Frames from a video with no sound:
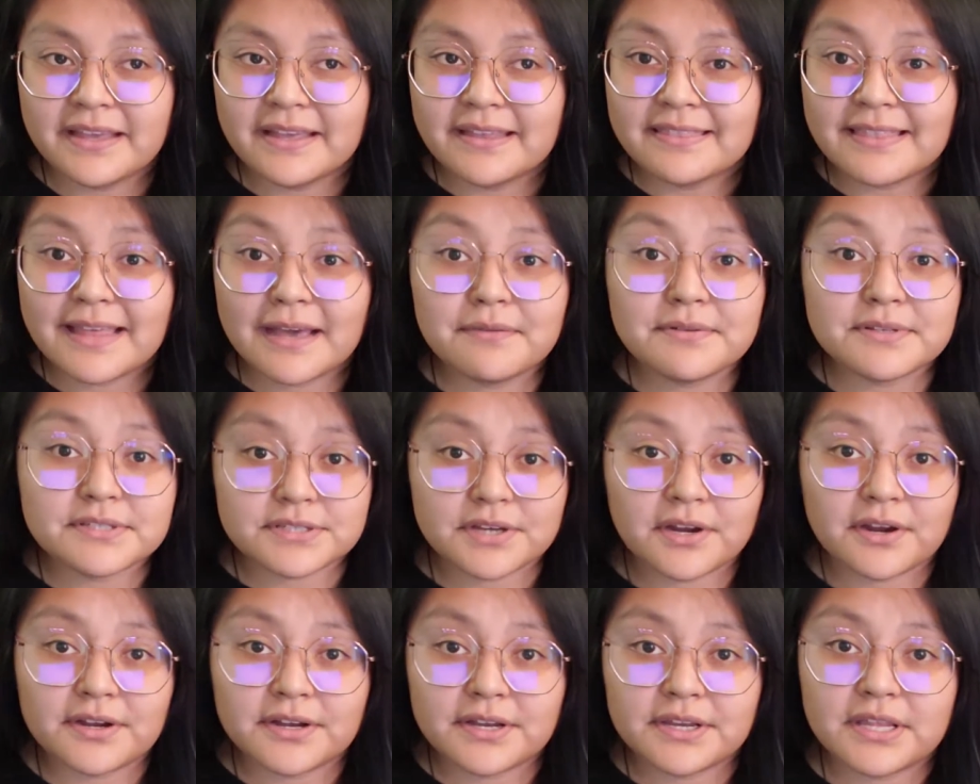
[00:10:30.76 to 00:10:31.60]
That was
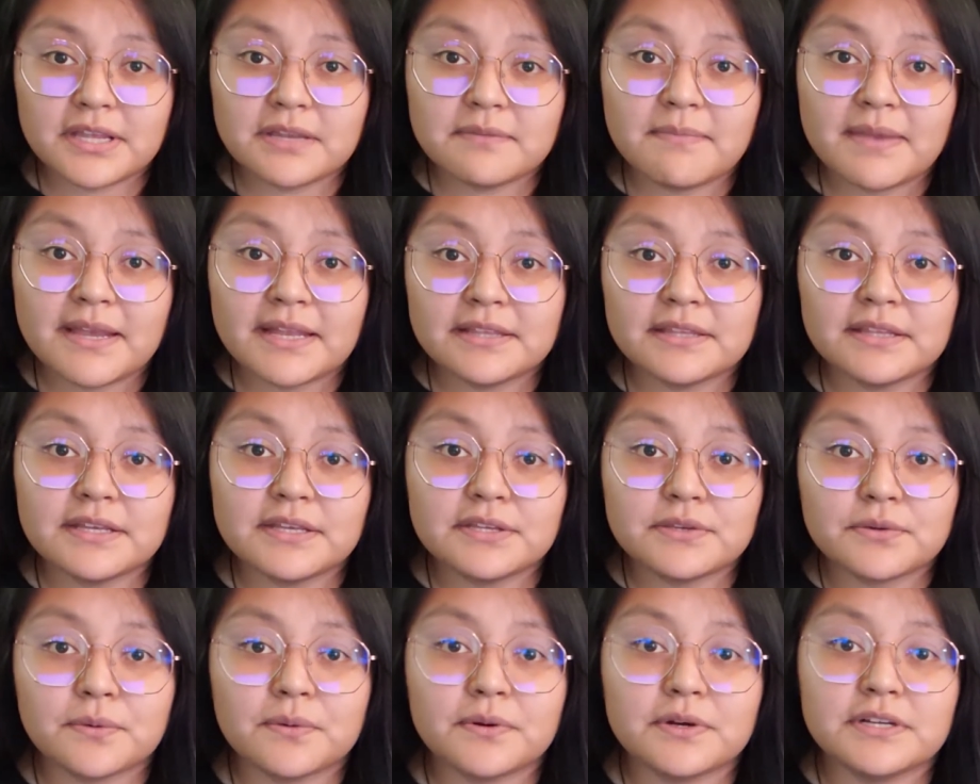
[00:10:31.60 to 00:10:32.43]
targeted mainly
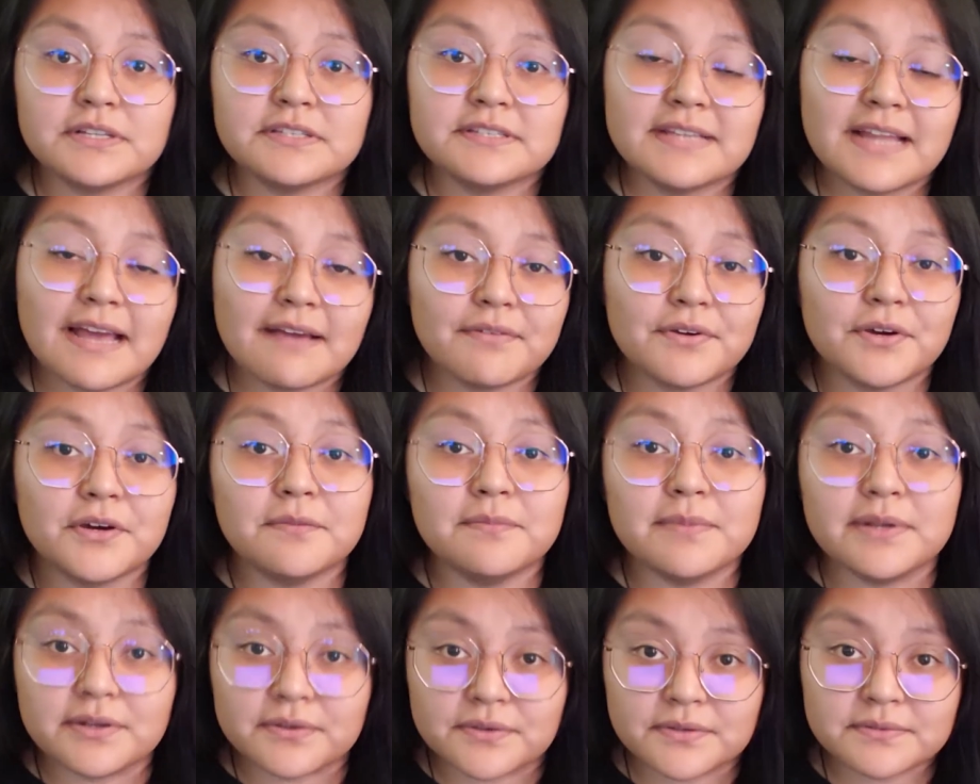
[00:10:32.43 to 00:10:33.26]
towards
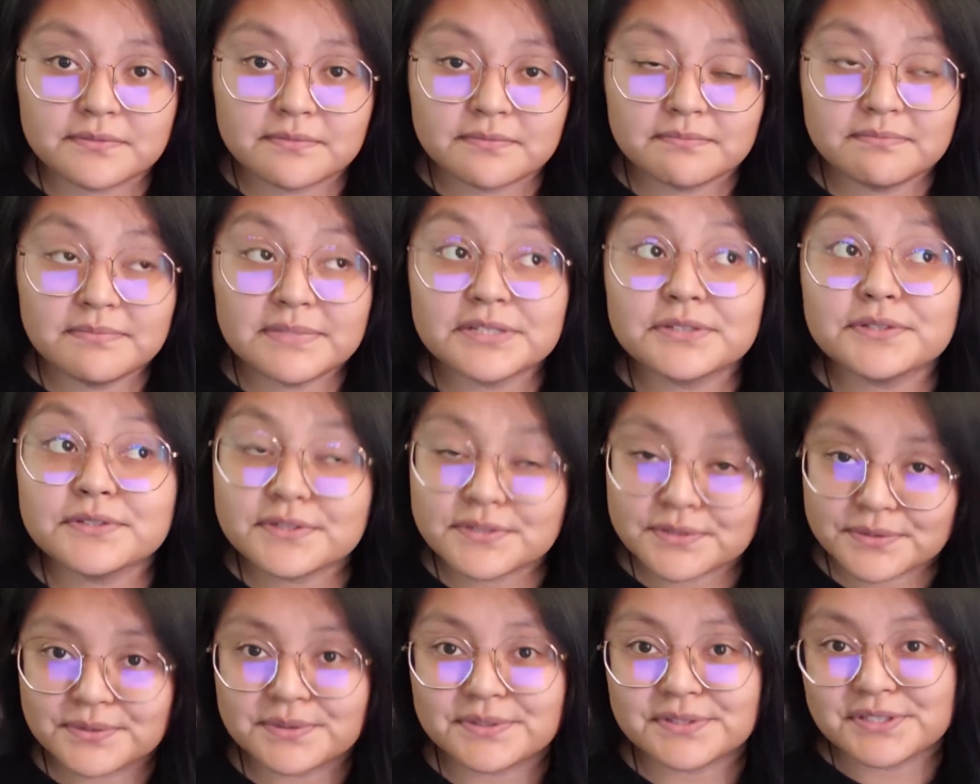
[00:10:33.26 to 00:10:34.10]
Navajo middle
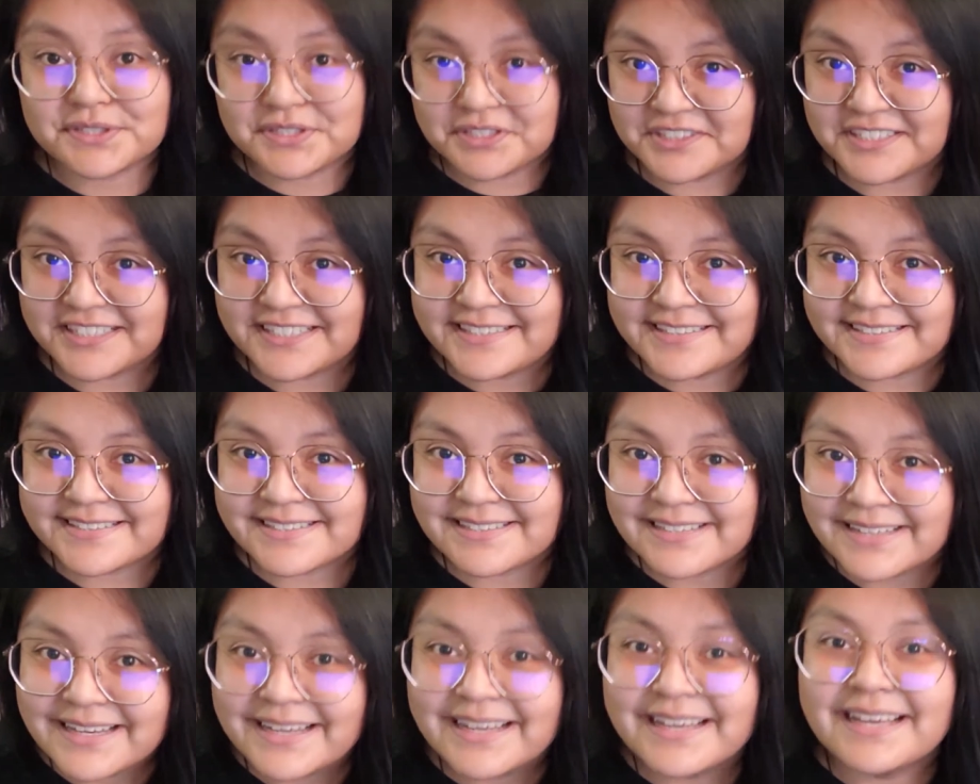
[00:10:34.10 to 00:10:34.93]
school students
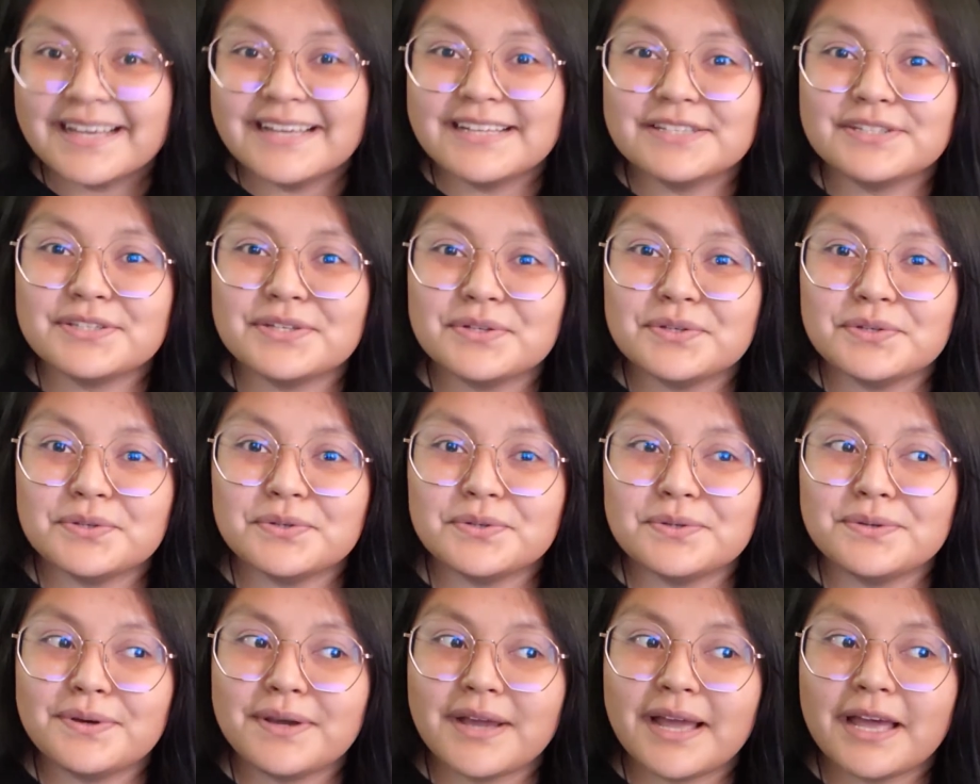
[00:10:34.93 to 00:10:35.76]

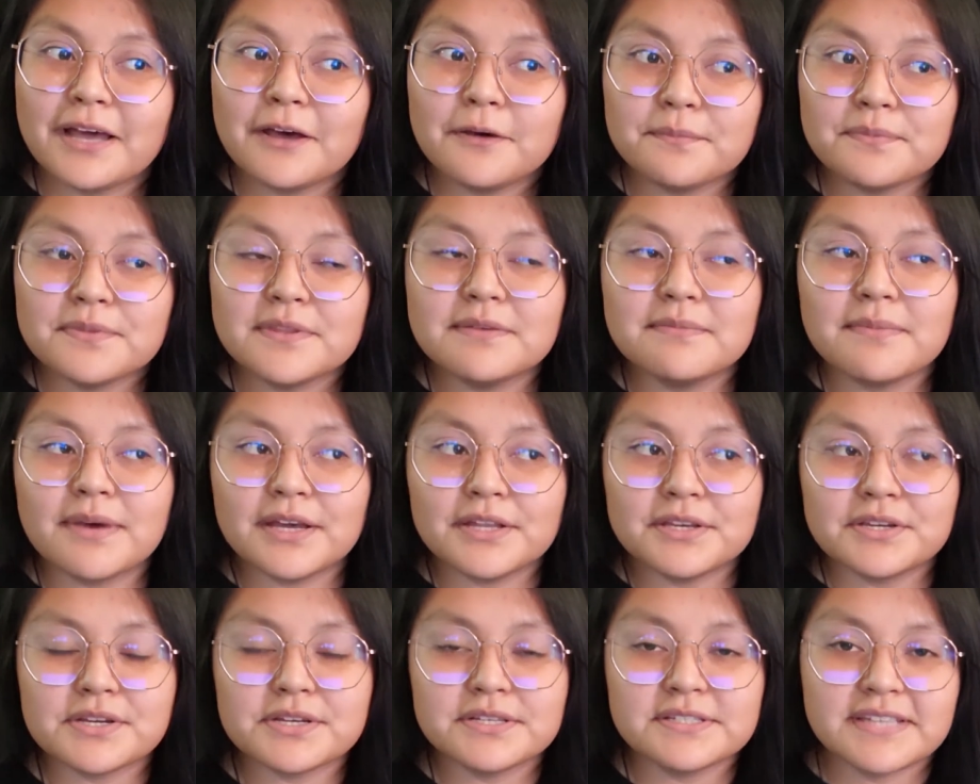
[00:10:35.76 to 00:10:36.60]
to help them
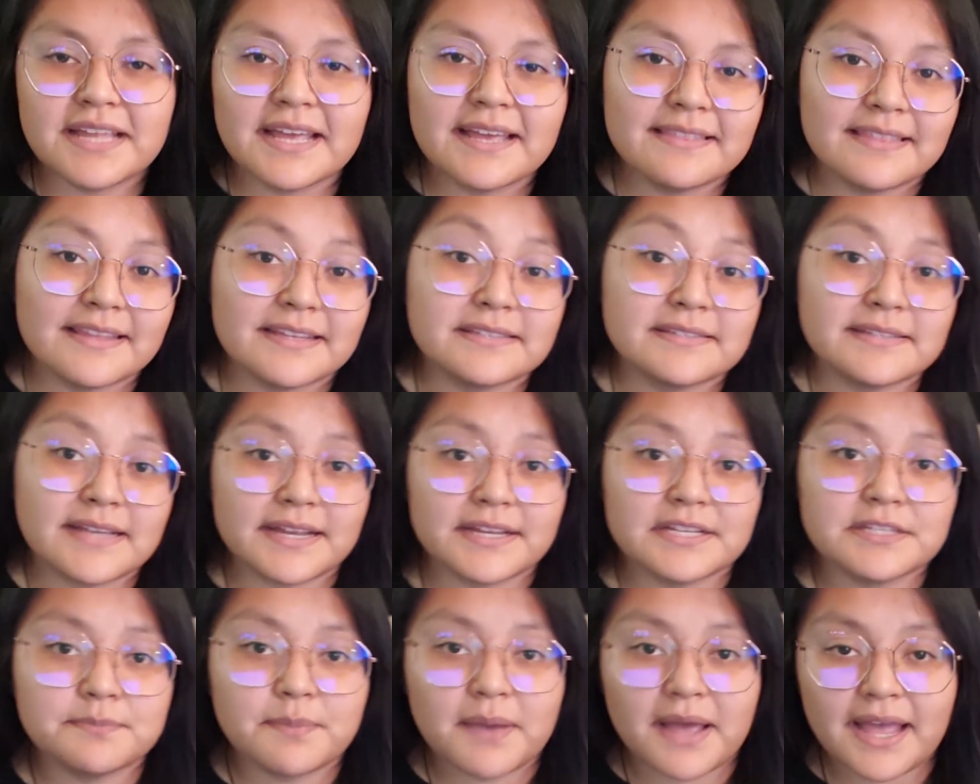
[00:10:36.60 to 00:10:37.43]
understand that
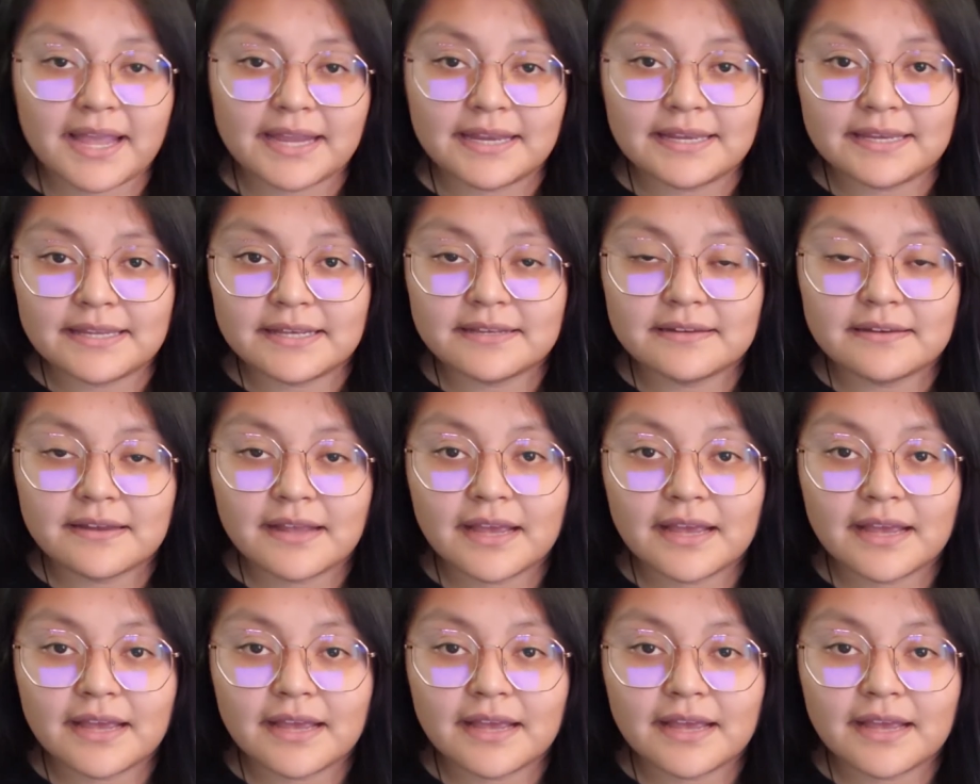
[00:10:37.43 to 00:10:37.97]
science behind it.